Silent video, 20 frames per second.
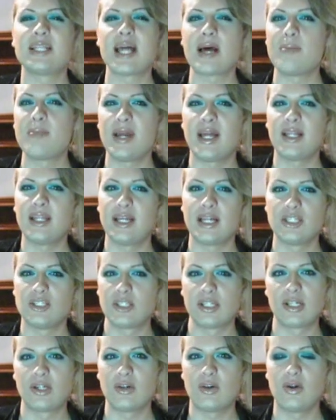that badly
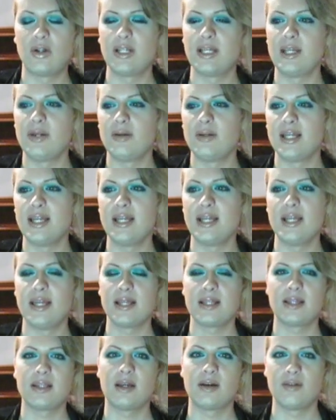injured at all. He, he
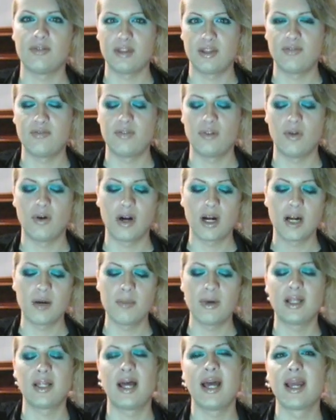hit the, the floor,
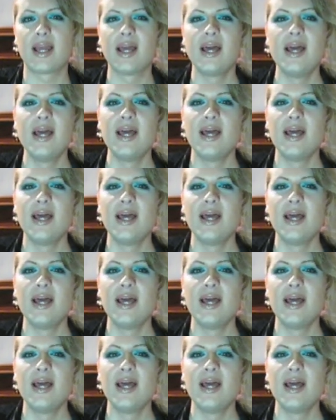but like,